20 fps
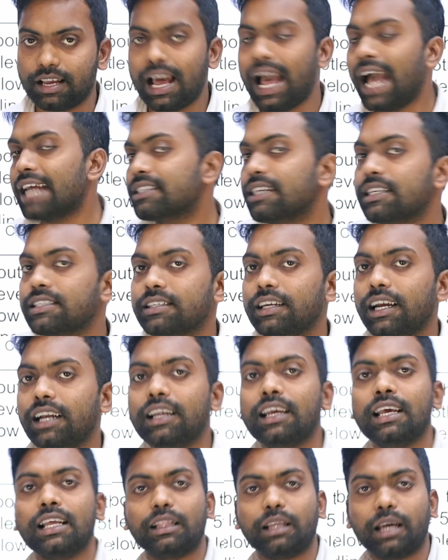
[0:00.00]
As I said,
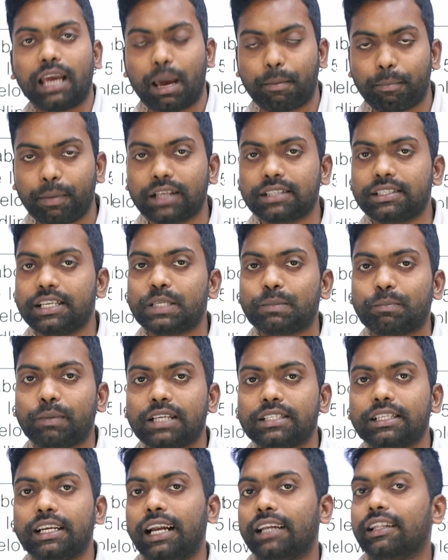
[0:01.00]
the apex is
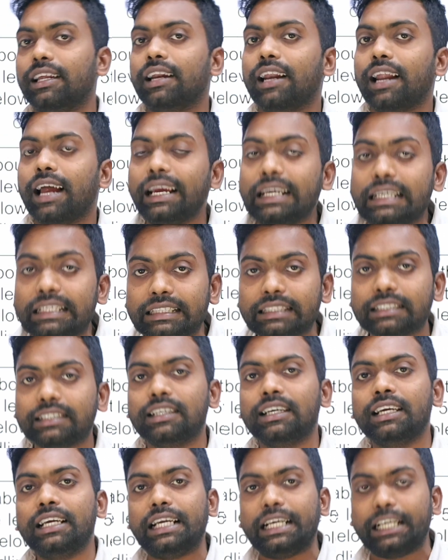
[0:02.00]
present at the 9th
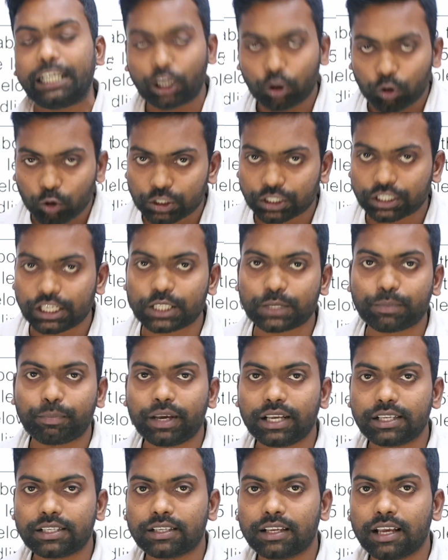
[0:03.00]
intercostal
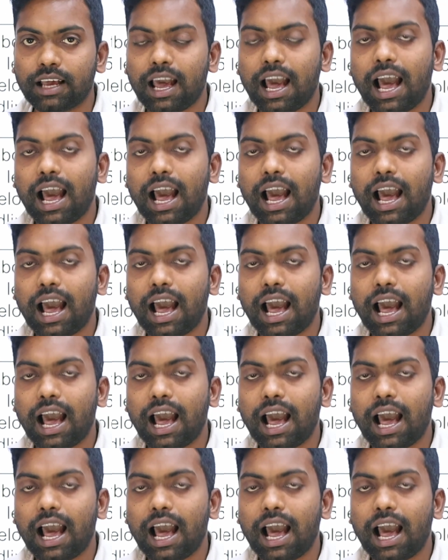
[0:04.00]
space.